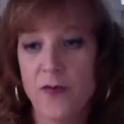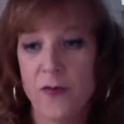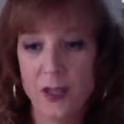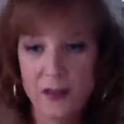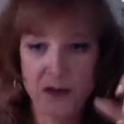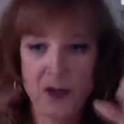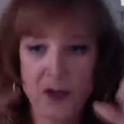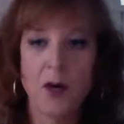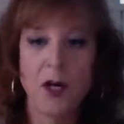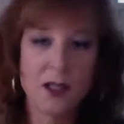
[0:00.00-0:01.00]
really
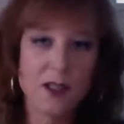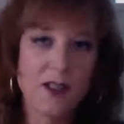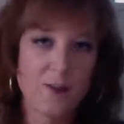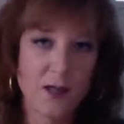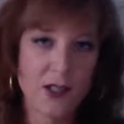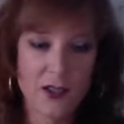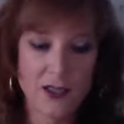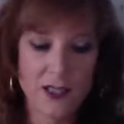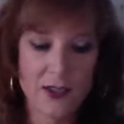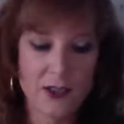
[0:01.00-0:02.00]
firm markers of my
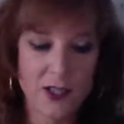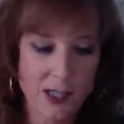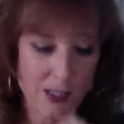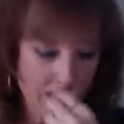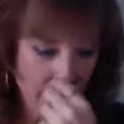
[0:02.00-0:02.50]
journal entries,